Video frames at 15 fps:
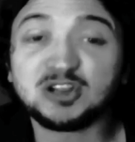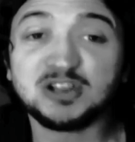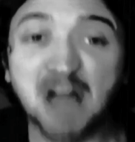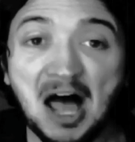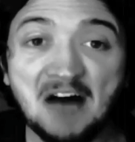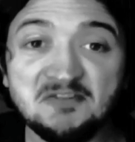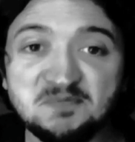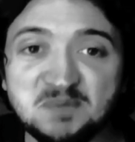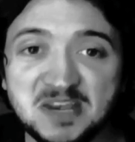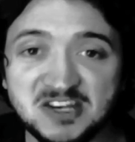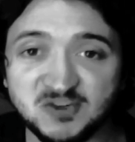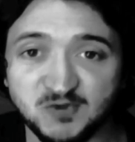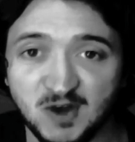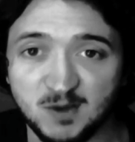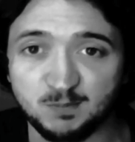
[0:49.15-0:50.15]
love
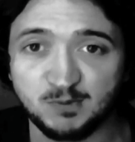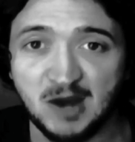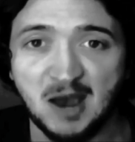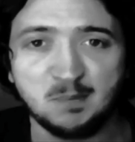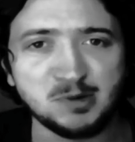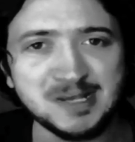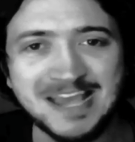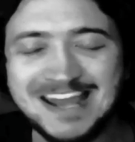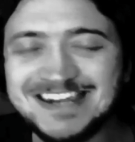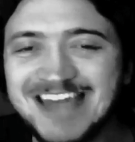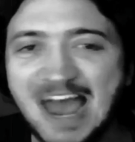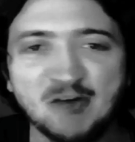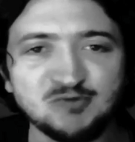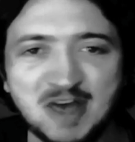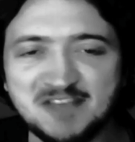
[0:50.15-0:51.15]
beachfront property, and
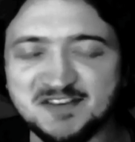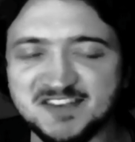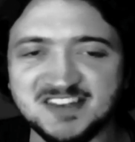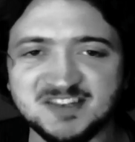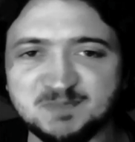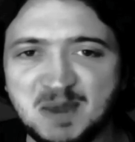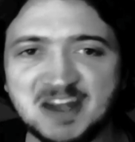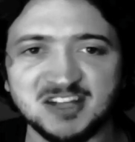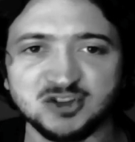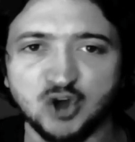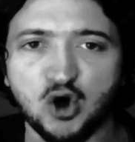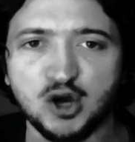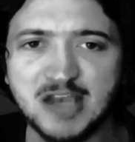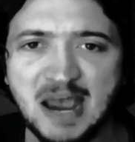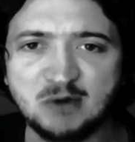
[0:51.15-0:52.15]
now rather than spending
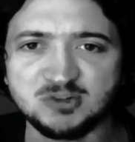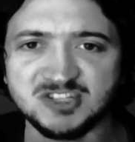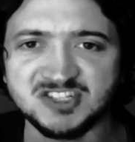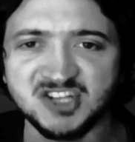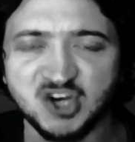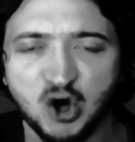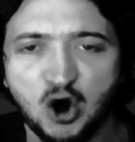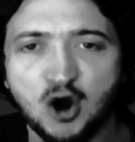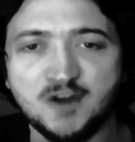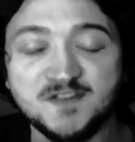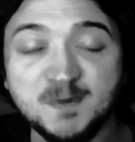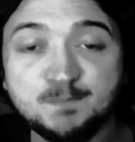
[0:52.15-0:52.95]
long hours in the car,